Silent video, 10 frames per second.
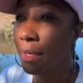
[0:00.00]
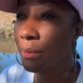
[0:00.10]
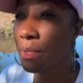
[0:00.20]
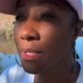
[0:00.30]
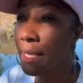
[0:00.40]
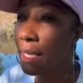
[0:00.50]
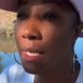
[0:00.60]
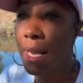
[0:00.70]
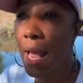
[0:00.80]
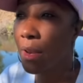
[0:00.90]
It was a t-
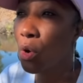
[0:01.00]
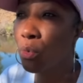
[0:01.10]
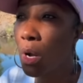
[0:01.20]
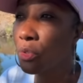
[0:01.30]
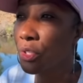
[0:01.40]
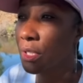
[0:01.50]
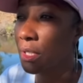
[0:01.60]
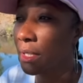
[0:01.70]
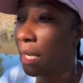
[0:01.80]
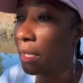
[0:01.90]
and it had no
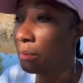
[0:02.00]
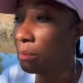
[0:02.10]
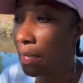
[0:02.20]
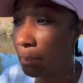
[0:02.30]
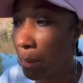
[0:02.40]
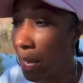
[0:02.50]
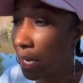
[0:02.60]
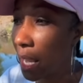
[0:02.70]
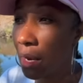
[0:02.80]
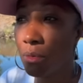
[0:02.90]
roaches or nothing.
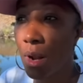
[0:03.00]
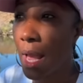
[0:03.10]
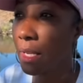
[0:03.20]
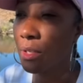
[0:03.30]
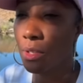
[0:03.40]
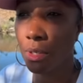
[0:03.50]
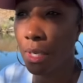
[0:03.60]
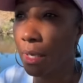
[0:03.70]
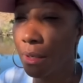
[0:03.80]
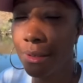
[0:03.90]
Might have had a rat here or
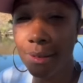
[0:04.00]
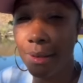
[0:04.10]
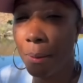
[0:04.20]
there.